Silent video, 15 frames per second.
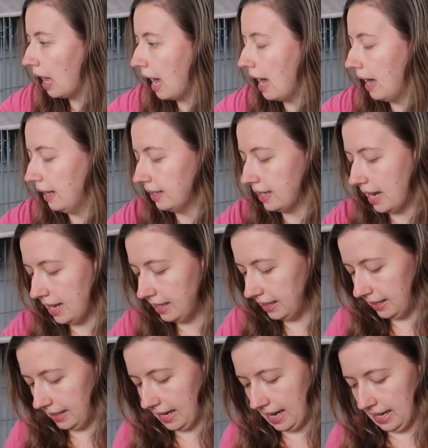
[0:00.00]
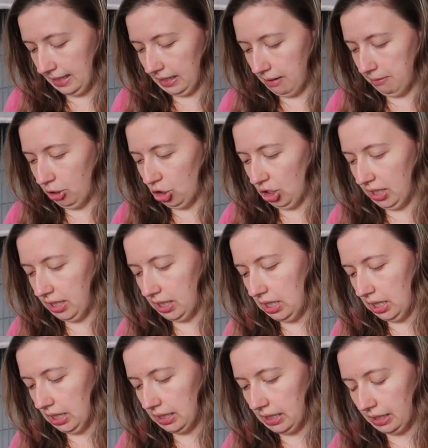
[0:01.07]
And inside, let me just
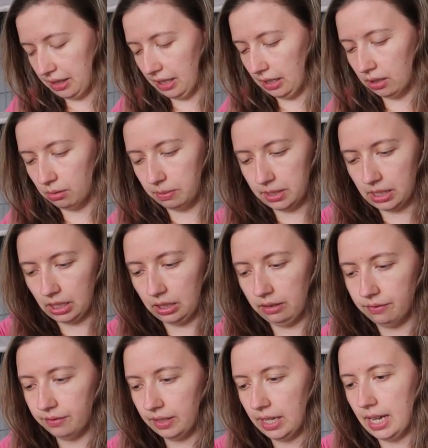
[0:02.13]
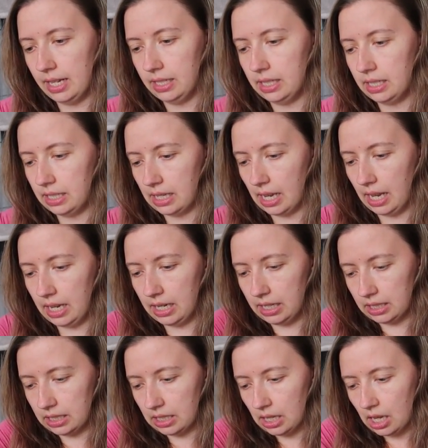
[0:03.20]
see, because I think there was a leaflet inside.